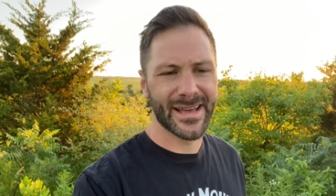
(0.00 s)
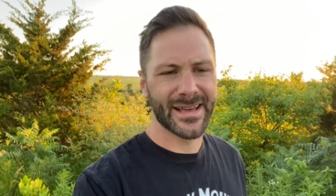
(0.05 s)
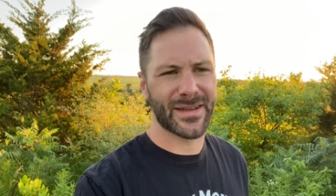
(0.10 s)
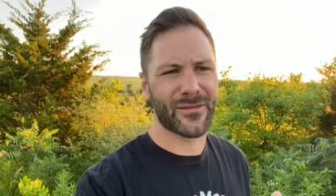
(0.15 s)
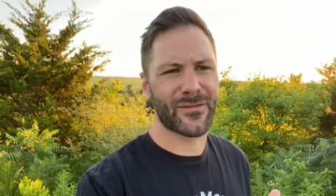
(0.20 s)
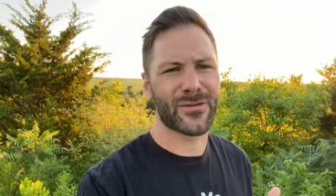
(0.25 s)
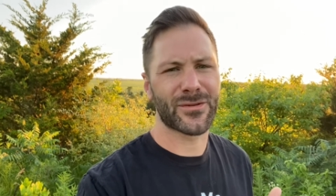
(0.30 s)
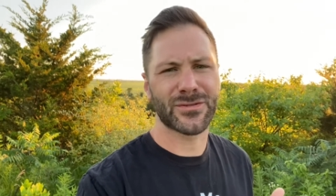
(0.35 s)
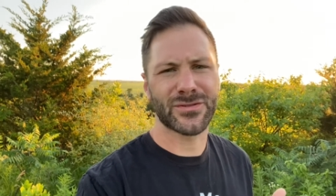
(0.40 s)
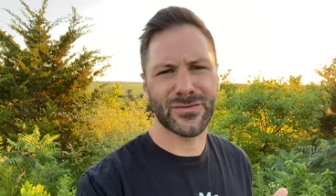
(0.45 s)

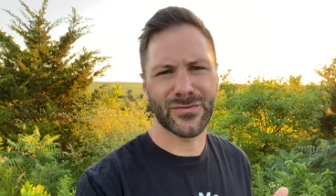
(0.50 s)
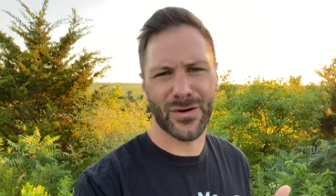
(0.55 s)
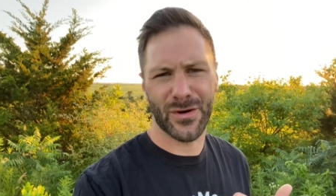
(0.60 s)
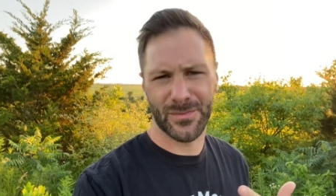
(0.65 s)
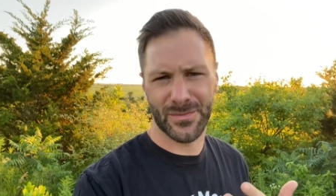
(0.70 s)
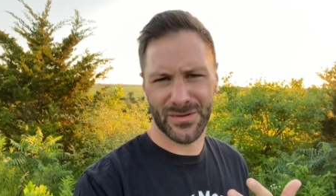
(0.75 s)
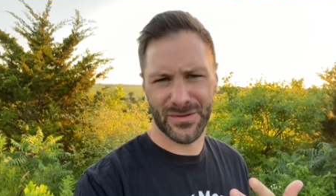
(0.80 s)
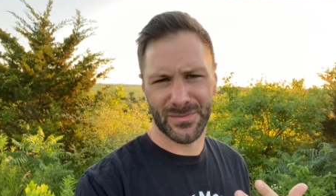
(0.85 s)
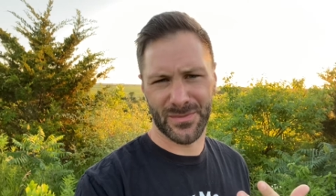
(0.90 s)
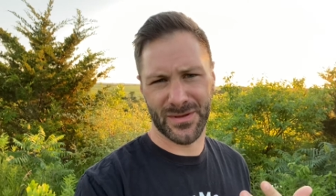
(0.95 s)
Now, first of all,
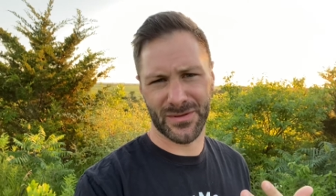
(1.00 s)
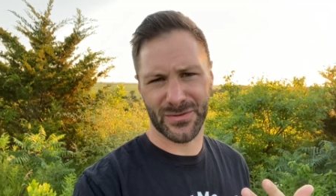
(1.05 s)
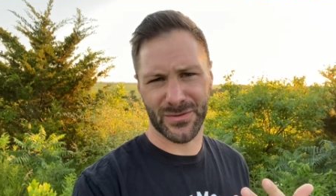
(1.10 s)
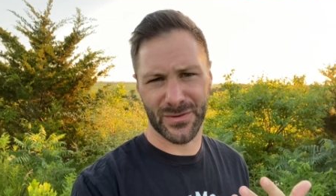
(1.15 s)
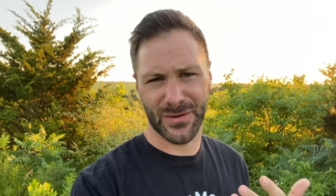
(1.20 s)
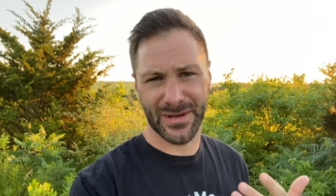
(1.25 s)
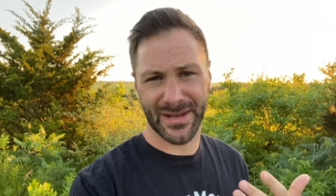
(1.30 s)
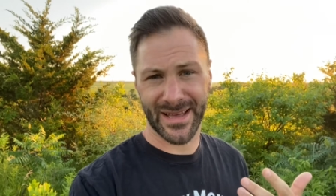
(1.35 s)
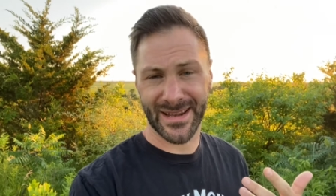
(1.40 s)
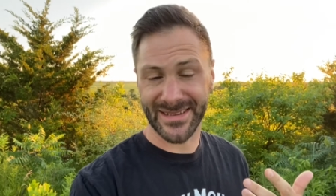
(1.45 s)
Miss
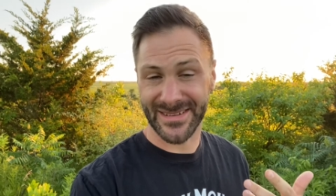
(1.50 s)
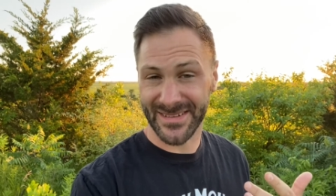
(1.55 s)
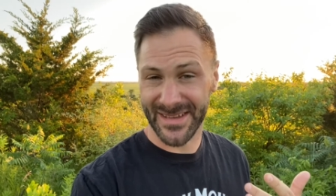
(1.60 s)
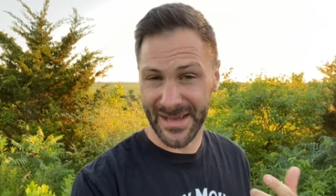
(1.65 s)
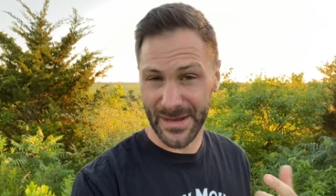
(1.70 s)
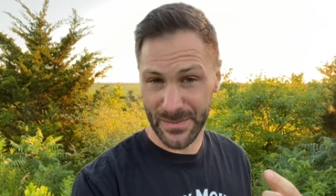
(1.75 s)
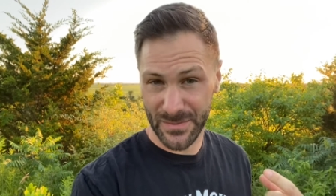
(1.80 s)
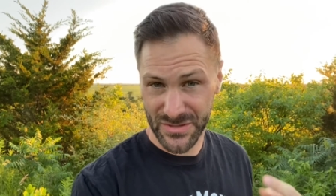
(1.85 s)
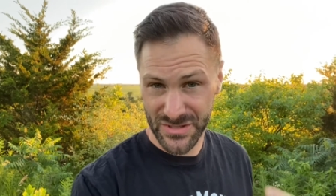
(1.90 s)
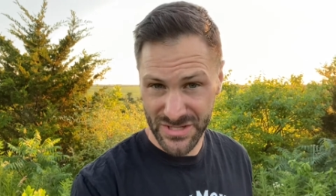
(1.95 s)
Meserole, I gotta say
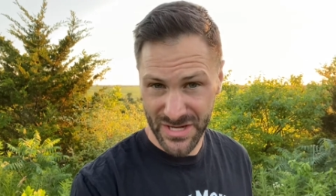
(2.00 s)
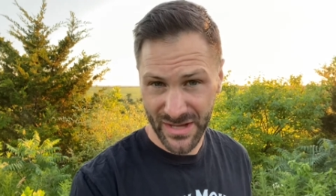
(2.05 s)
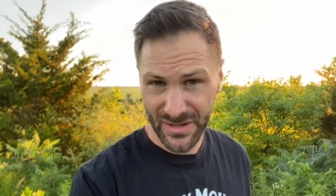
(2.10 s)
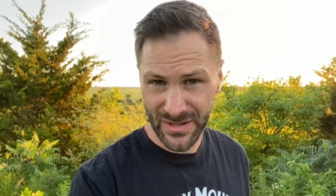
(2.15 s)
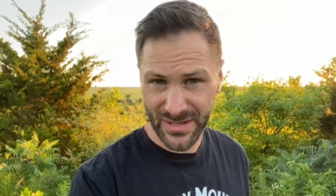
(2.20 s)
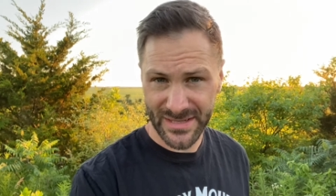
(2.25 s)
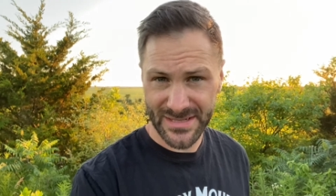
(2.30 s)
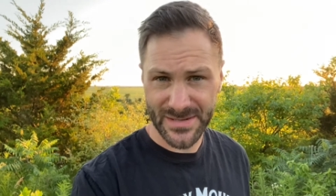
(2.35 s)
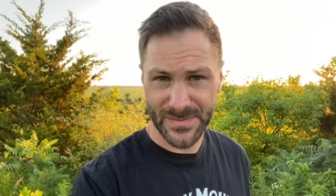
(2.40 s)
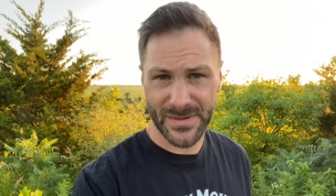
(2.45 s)
I'm
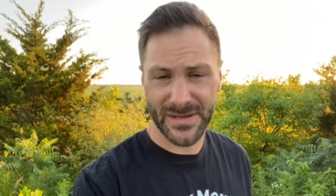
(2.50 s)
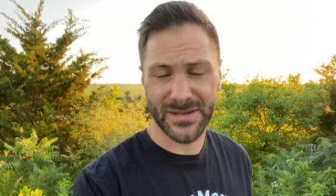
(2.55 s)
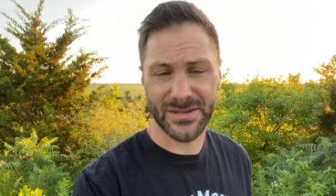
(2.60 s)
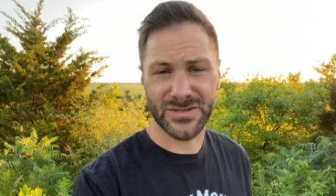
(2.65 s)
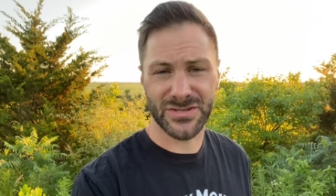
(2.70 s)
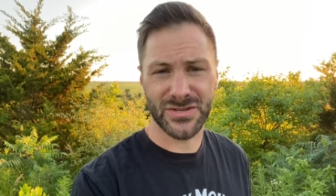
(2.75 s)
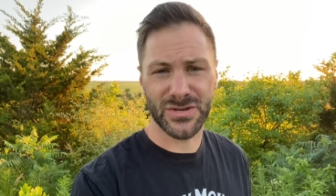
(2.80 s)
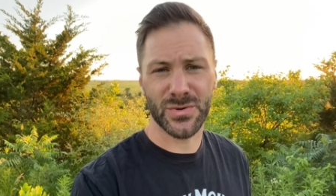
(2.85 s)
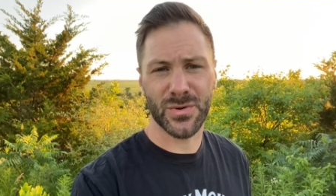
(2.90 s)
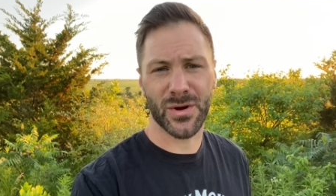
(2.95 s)
jealous
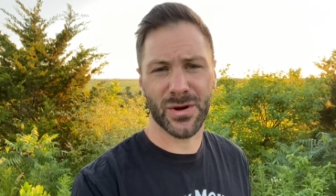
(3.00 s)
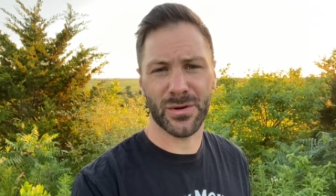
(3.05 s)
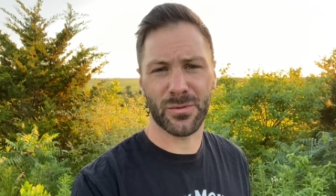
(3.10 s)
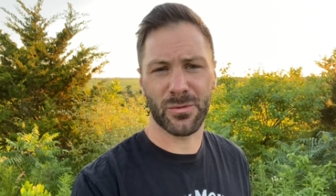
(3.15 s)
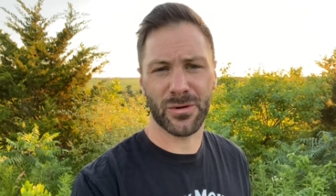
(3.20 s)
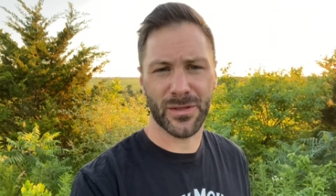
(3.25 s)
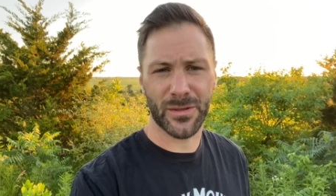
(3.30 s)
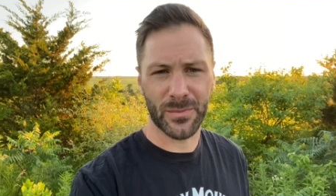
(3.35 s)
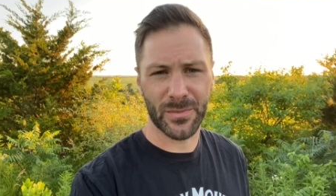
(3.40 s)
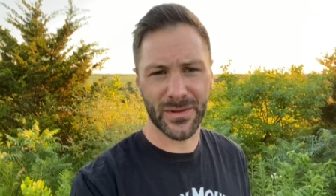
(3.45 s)
because you are in
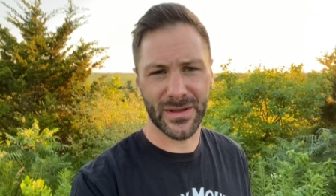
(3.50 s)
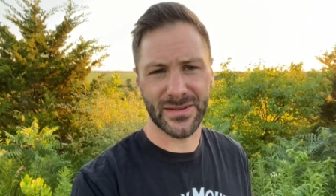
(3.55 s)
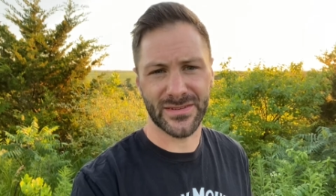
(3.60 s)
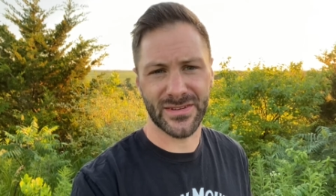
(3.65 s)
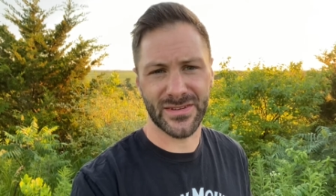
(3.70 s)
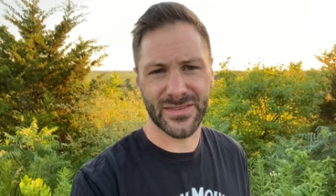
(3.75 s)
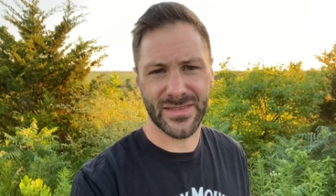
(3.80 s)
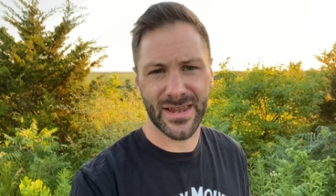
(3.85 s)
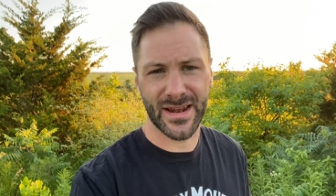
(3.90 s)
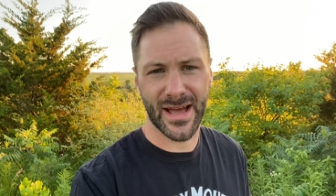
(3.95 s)
one of the
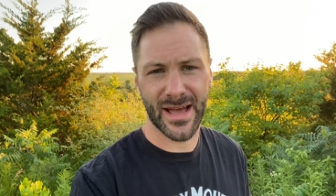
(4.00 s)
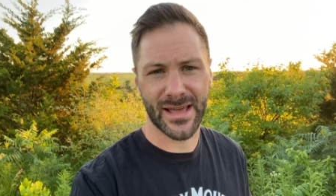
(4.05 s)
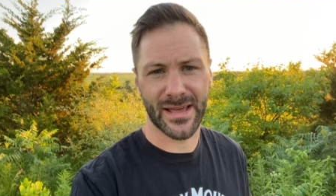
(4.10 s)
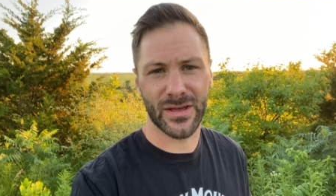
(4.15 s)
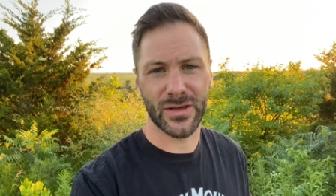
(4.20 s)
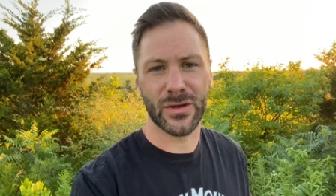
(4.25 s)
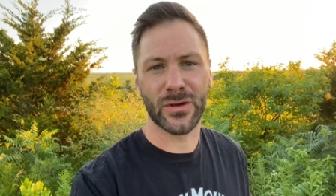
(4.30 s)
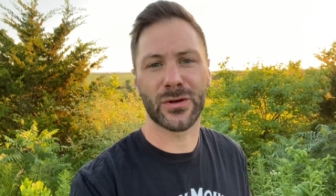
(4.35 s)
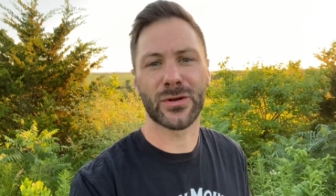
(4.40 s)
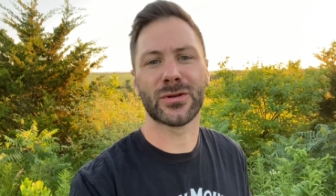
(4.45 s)
places that I
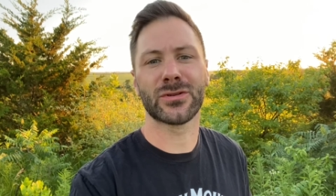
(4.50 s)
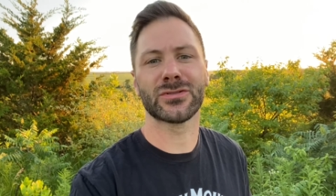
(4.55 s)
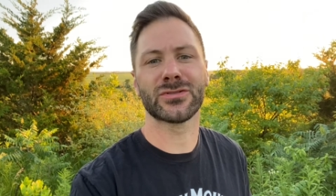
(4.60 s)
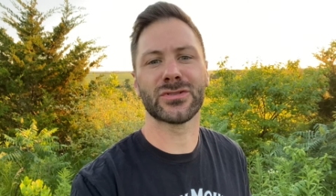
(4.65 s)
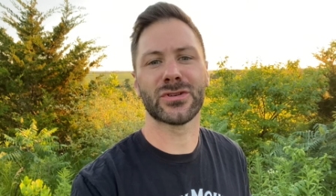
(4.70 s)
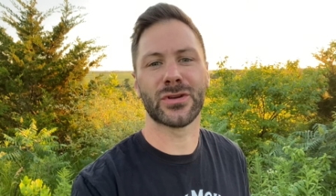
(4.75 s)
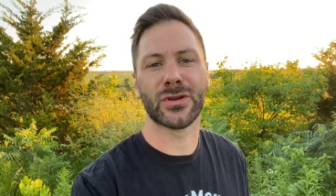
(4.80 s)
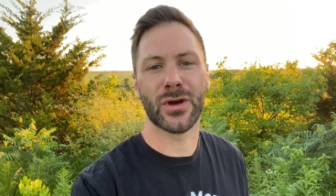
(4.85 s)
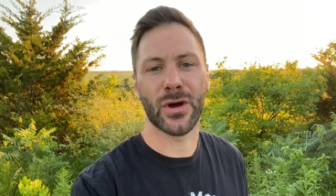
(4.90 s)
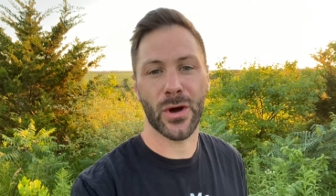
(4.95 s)
yearn
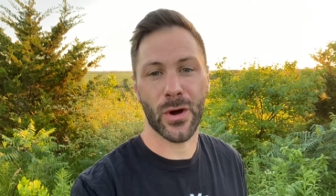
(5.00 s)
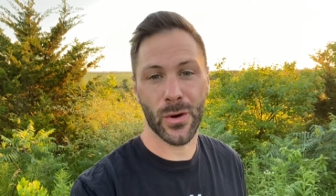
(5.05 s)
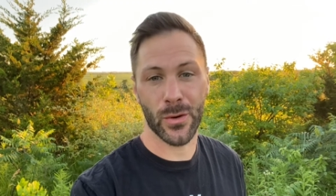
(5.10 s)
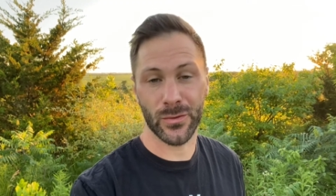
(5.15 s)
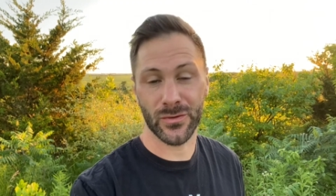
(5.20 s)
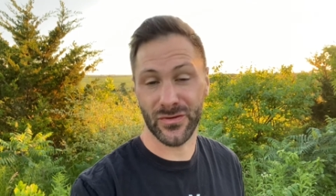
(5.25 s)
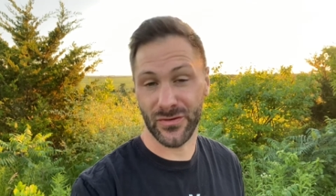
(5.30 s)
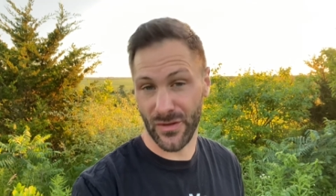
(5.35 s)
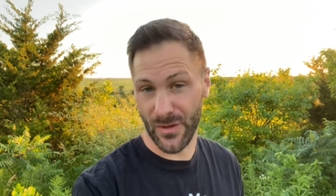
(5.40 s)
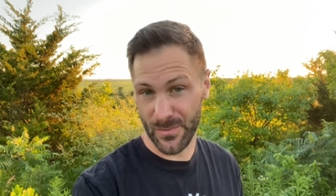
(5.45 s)
to go
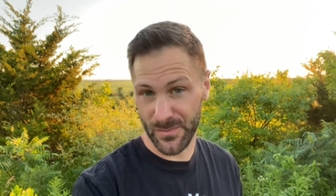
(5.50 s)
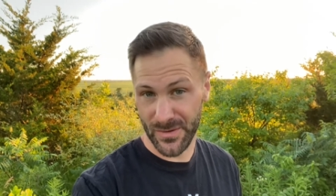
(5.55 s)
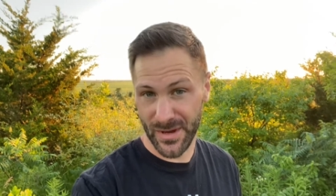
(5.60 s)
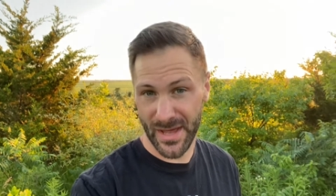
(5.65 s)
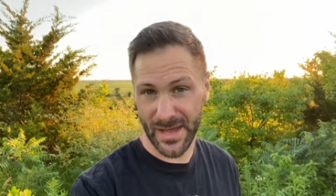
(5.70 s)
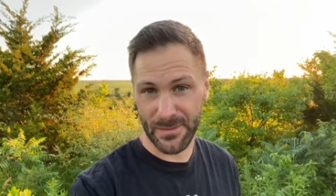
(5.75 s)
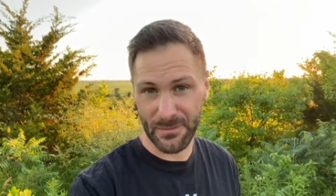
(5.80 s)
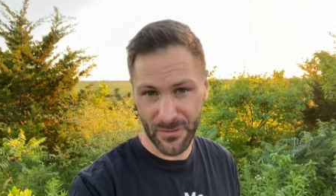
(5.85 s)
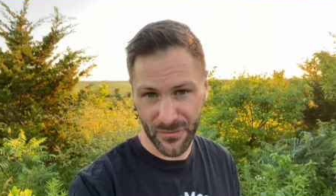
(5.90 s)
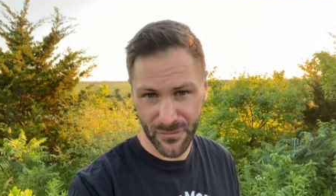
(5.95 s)

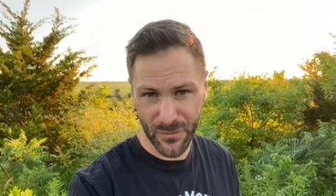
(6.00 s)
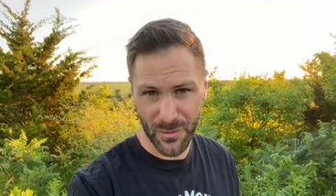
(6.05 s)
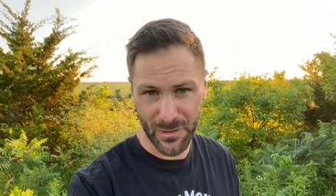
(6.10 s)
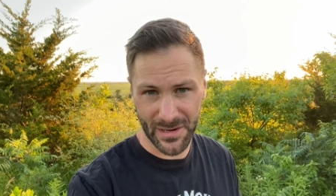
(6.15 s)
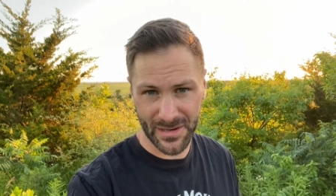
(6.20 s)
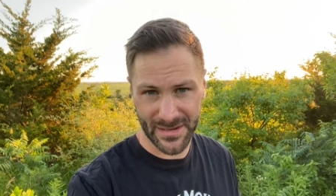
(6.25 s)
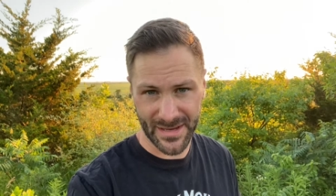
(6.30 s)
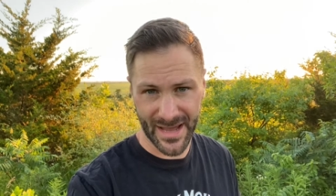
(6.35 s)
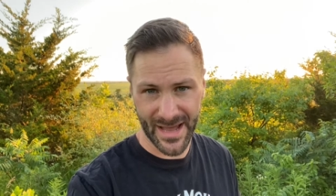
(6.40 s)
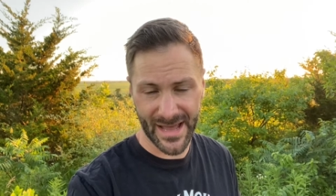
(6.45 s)
someday before
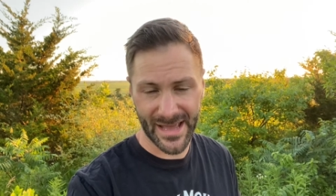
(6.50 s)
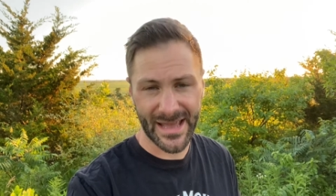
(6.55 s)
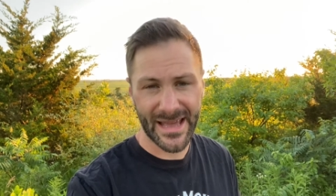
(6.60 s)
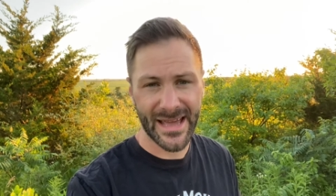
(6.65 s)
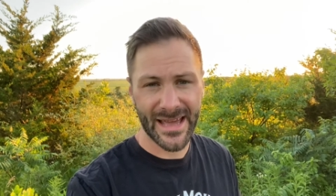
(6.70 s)
I die,